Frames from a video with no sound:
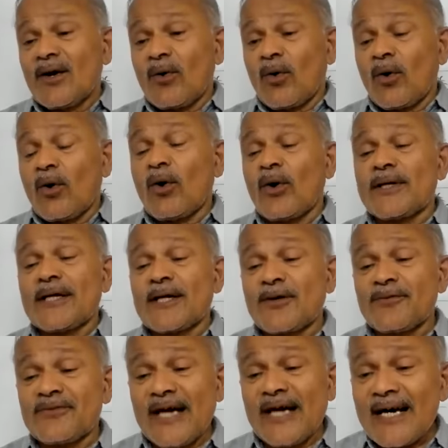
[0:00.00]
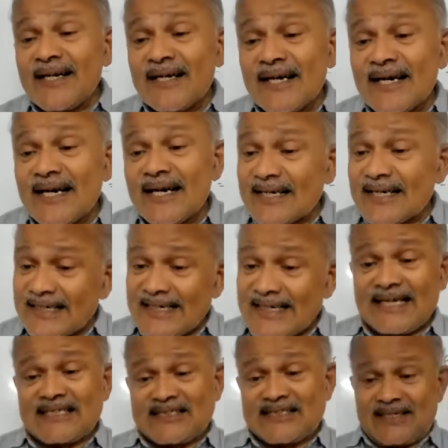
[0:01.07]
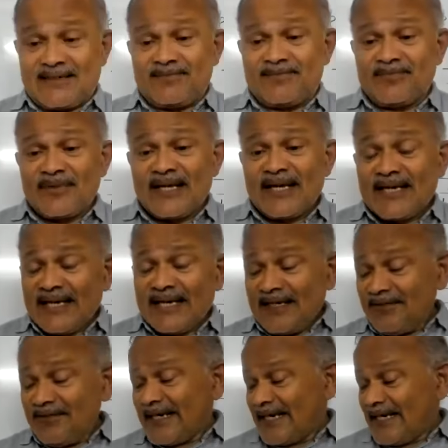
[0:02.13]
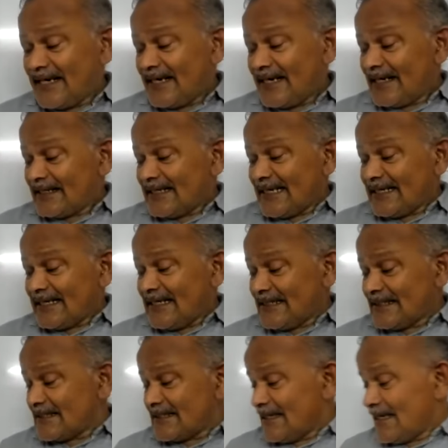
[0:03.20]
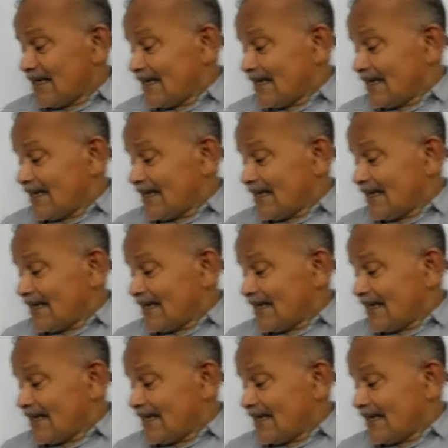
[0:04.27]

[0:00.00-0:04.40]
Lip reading: order of that reaction. Anyway, that is